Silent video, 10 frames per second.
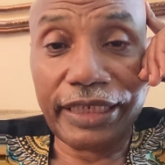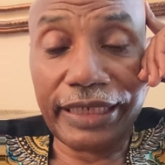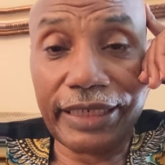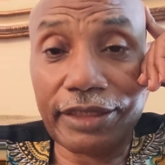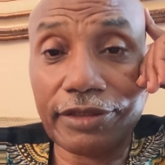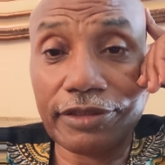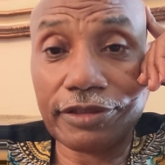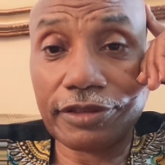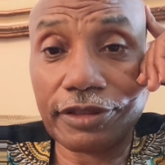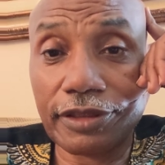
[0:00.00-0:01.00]

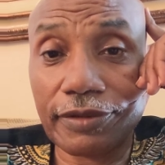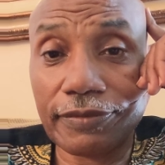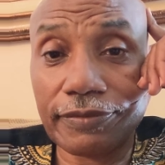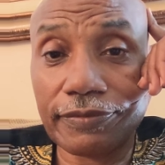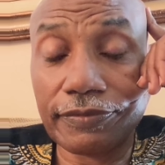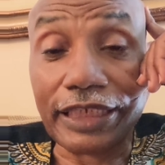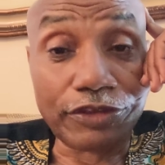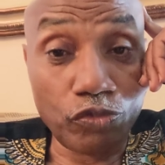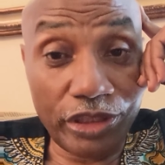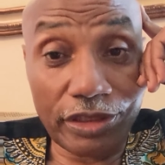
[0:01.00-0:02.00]
And um,
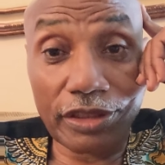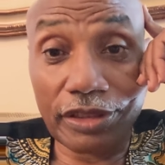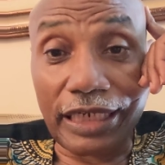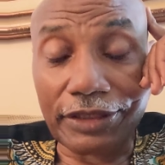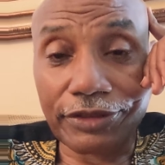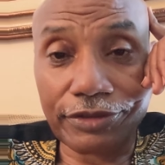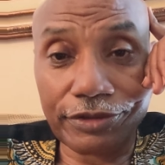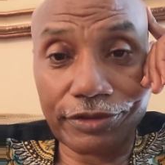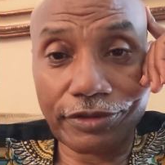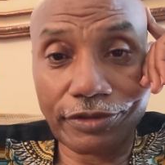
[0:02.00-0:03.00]
that's with the
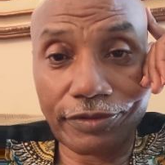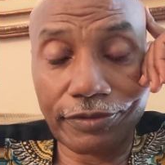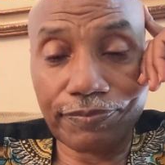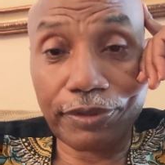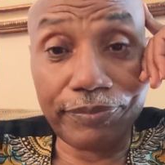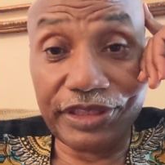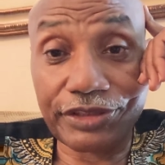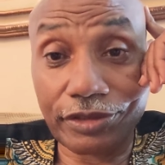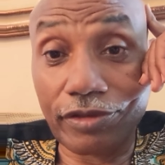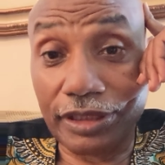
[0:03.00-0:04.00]
doctor's
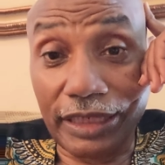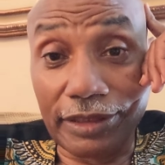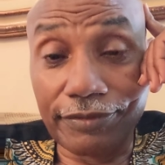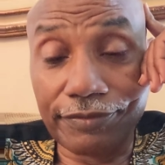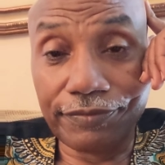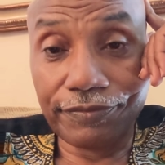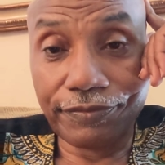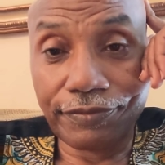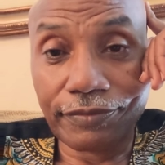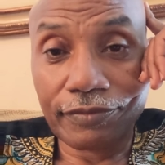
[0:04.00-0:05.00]
permission or not.
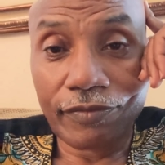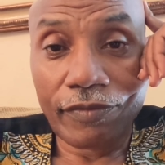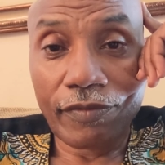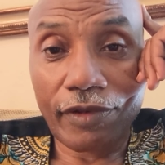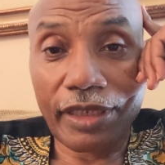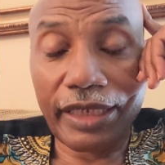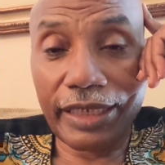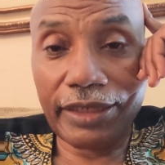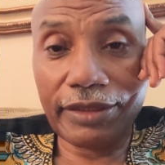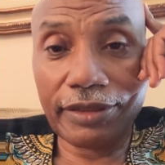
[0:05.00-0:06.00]

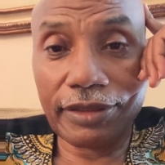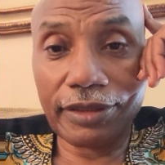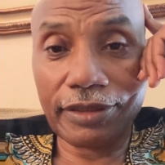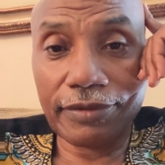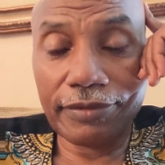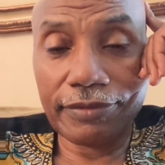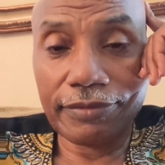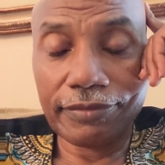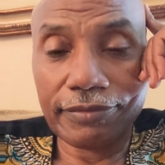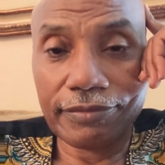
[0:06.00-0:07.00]
And um,
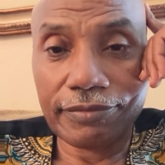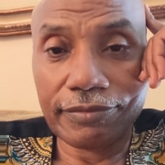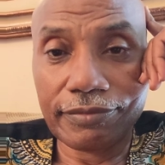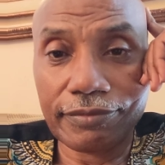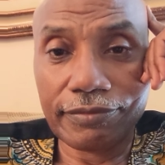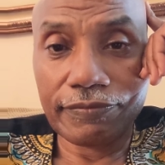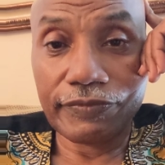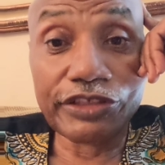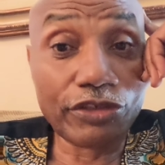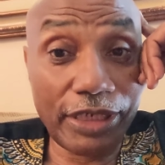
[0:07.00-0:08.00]

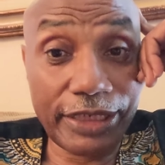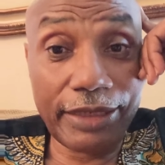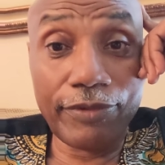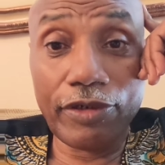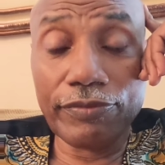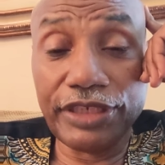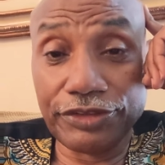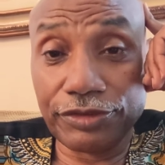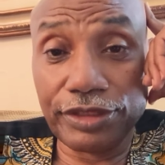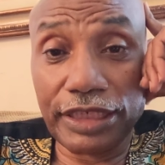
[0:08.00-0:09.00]
and so I came home
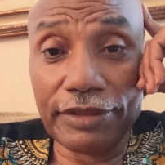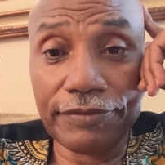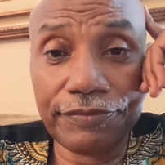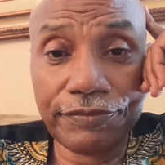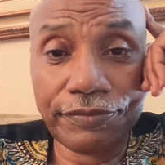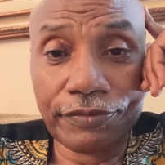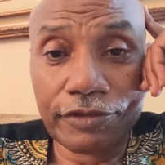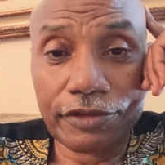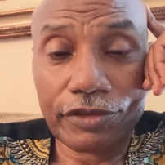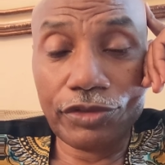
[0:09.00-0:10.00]
yesterday
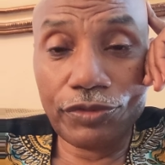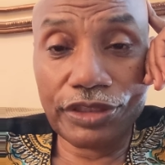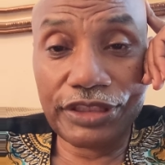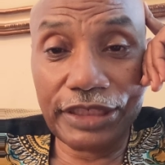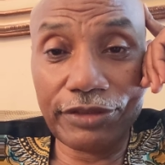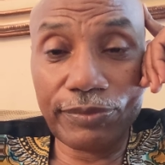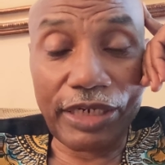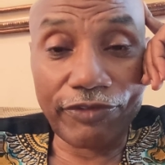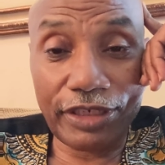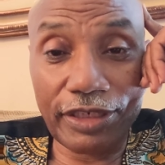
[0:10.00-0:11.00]
to continue
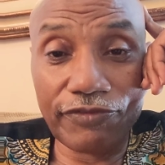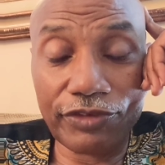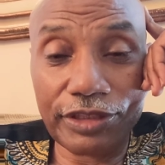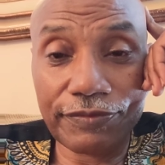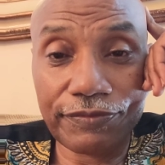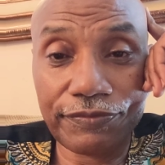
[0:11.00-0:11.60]
my recovery.